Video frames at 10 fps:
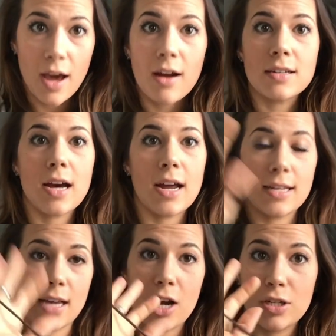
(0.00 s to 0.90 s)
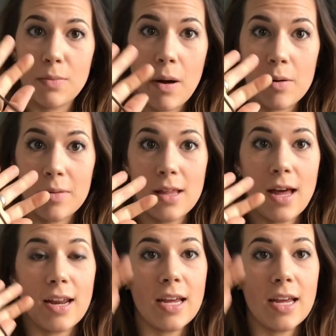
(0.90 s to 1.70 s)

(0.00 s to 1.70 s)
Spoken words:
a hair tie is actually probably a lot